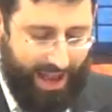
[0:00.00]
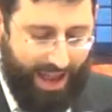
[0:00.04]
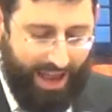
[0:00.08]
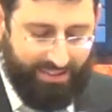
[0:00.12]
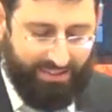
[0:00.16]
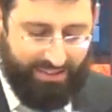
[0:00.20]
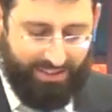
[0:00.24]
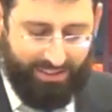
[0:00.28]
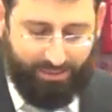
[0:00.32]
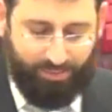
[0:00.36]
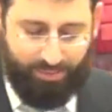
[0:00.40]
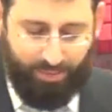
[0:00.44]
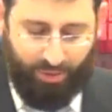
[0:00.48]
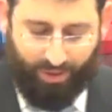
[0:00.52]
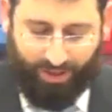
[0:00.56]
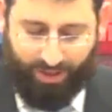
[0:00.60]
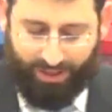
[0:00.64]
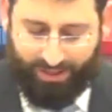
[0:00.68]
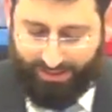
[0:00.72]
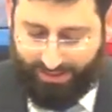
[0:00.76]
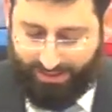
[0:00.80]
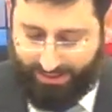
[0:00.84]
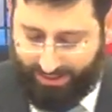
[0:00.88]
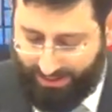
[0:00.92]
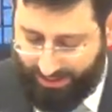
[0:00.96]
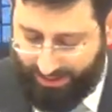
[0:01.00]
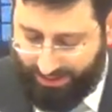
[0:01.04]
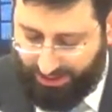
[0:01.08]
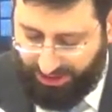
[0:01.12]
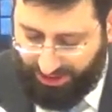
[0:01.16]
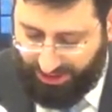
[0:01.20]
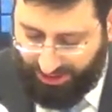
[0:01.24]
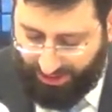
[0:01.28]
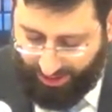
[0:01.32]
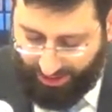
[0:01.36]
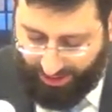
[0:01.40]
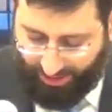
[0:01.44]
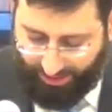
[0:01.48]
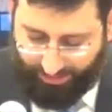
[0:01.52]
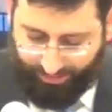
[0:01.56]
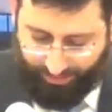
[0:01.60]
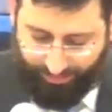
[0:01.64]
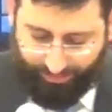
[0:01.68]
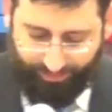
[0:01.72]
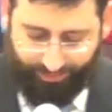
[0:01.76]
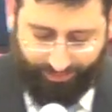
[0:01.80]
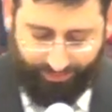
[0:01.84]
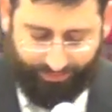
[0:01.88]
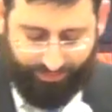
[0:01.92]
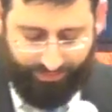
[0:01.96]
At this point in the
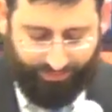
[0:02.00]
Shir,